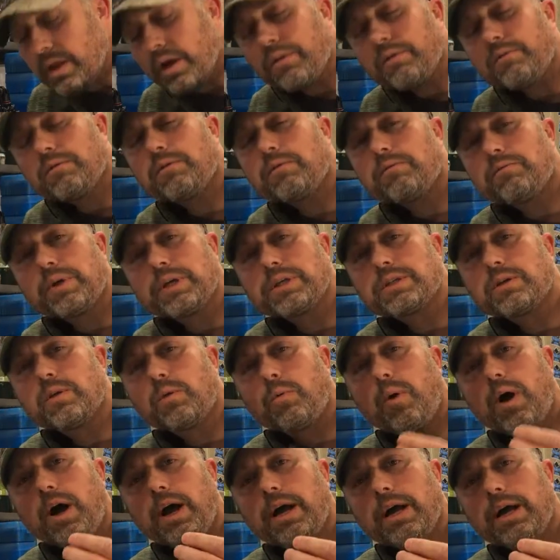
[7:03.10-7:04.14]
other reason
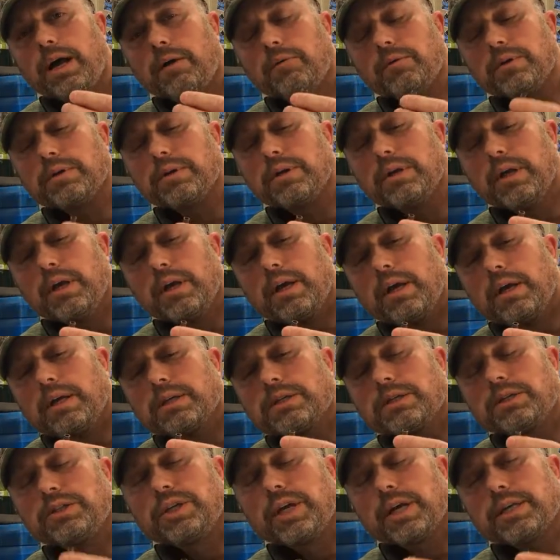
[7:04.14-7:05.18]
why I would
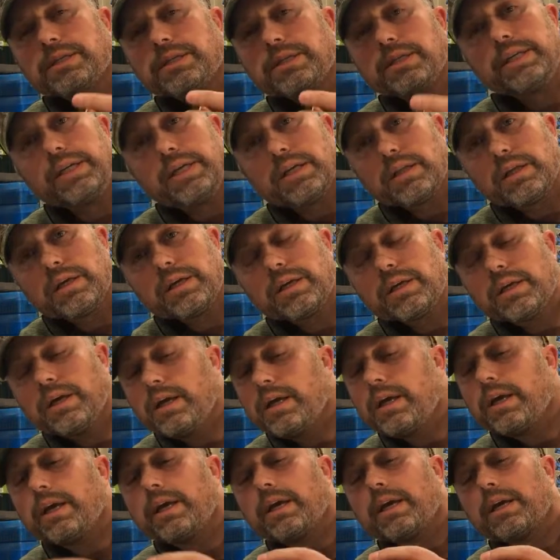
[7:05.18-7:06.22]
suggest annealing
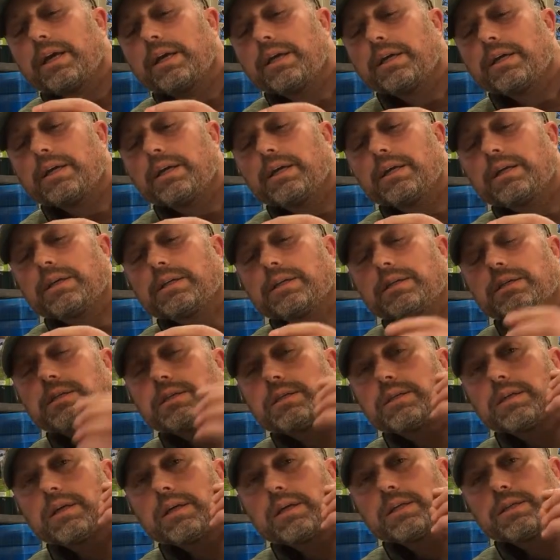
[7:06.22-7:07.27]

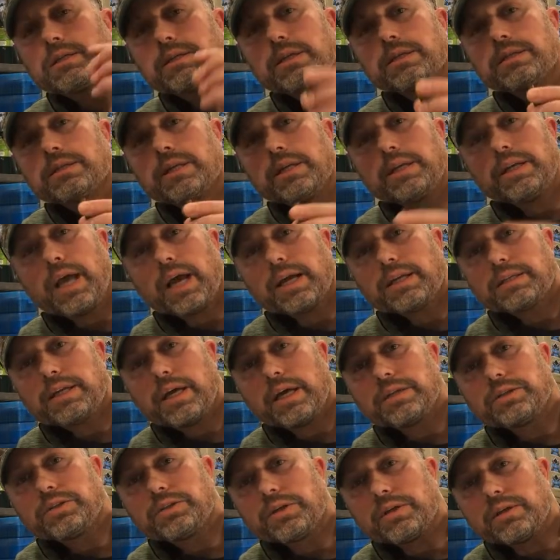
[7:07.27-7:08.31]
is consistent neck
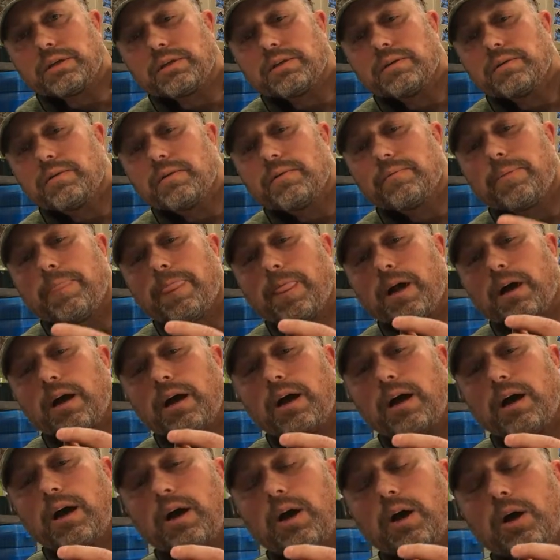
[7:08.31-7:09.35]
tension.
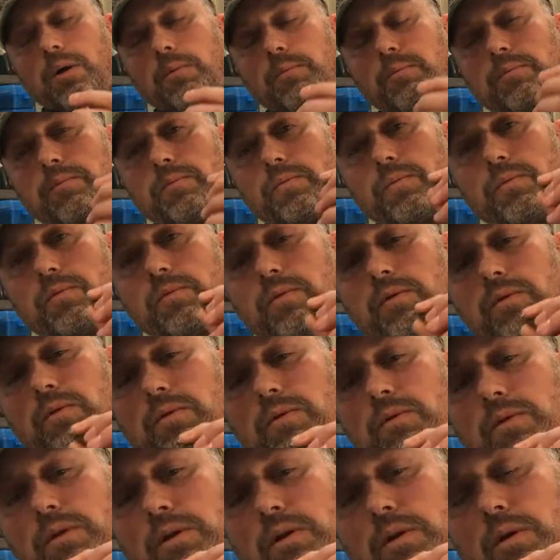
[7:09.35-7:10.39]
In
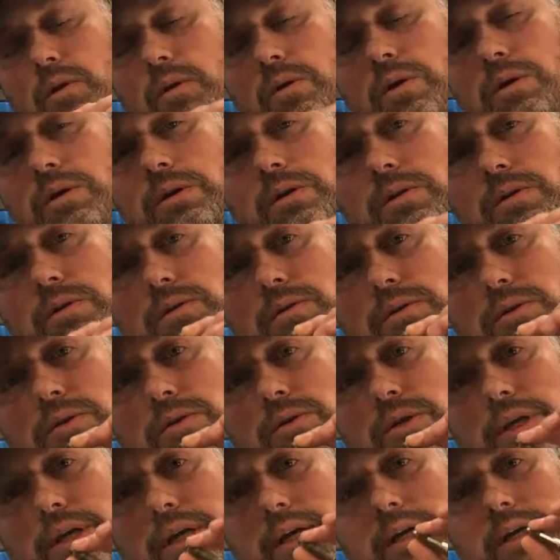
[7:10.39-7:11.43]
order to
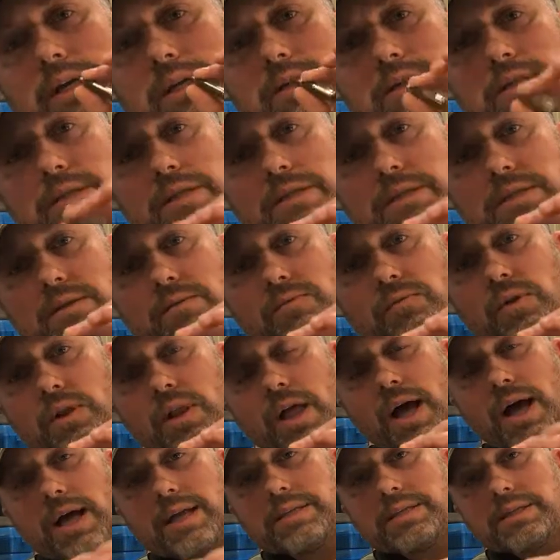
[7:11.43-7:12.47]
get consistent
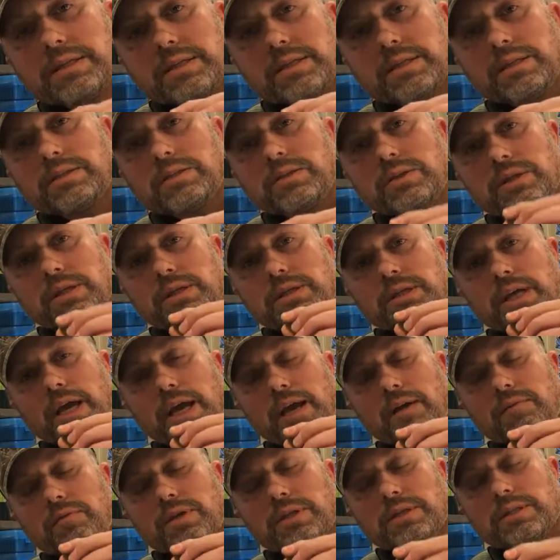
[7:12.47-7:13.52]
velocities, you need to
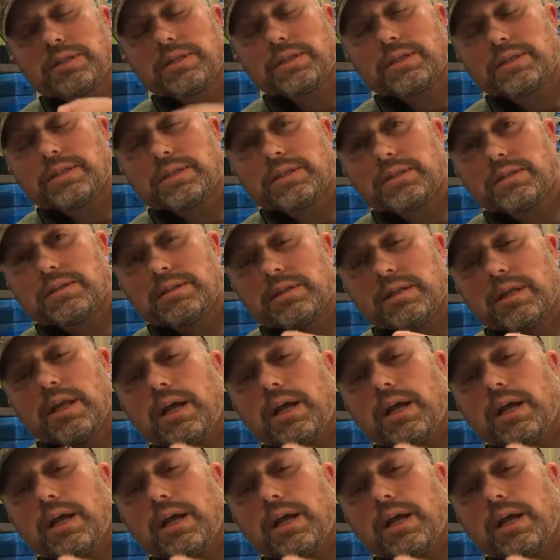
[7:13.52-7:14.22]
have consistent